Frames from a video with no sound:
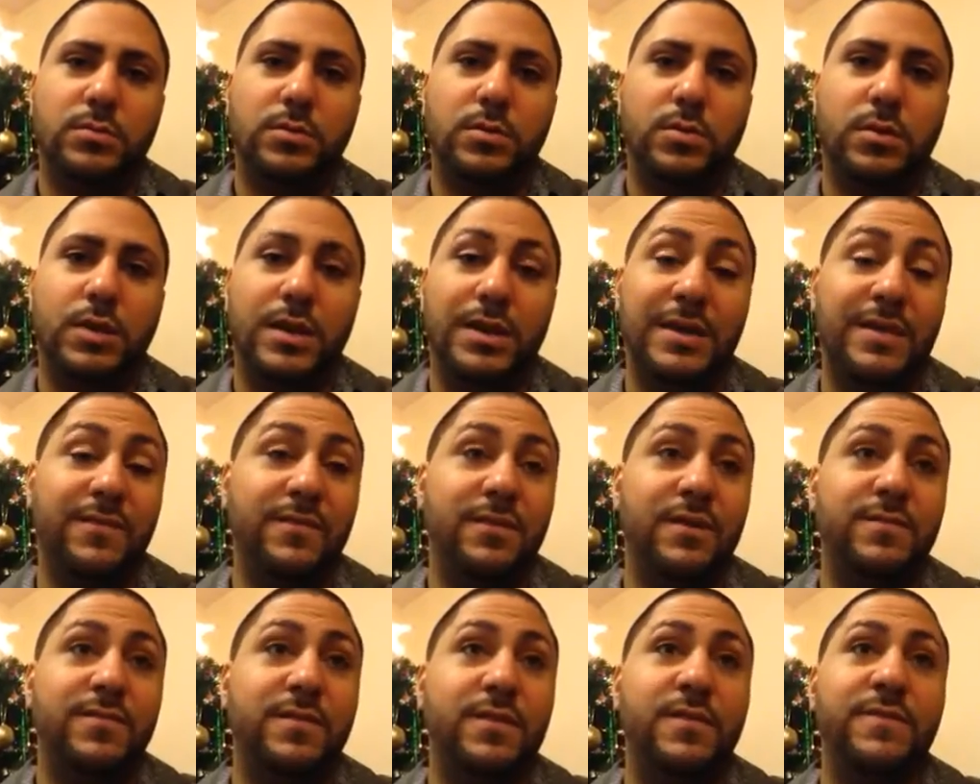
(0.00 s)
Okay,
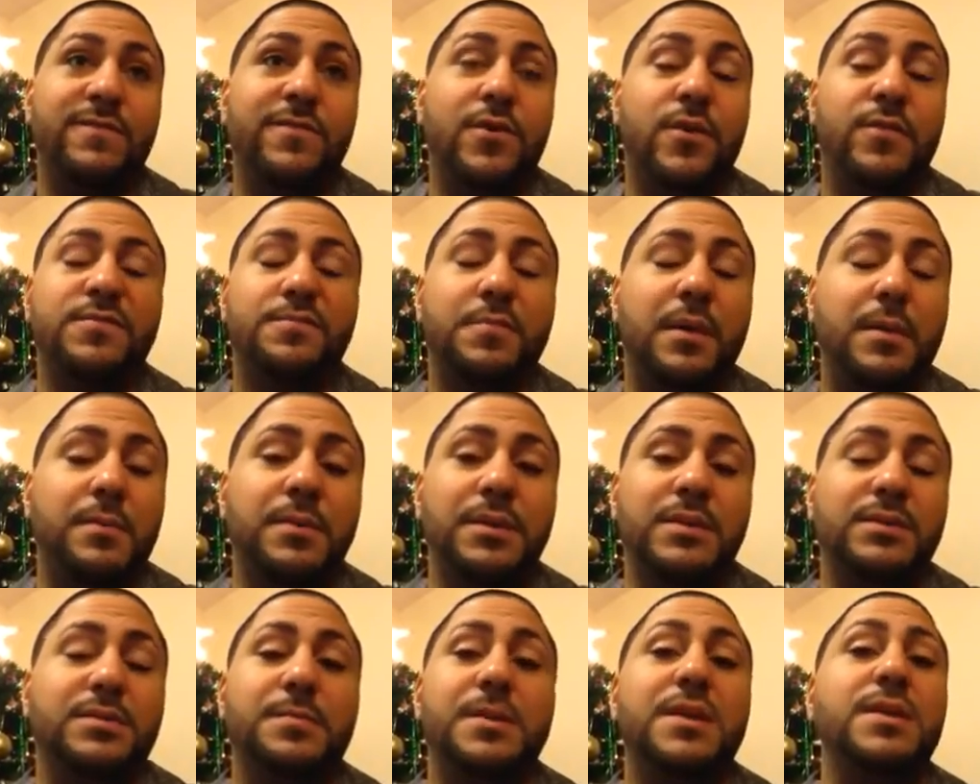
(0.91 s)
even if it involves
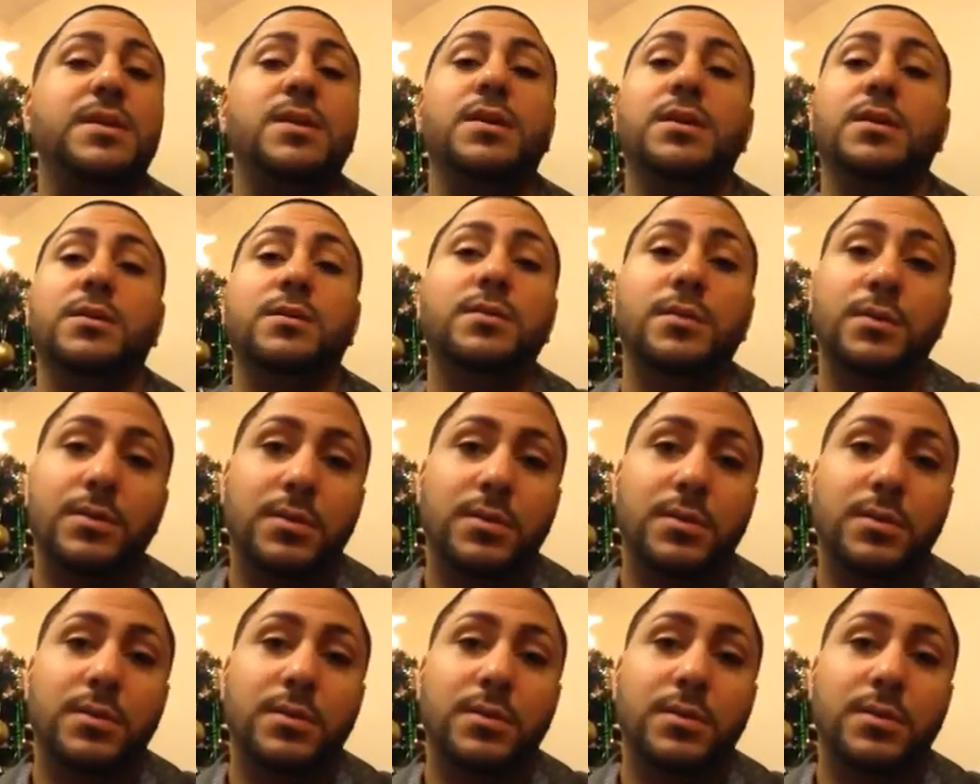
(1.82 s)
public speaking,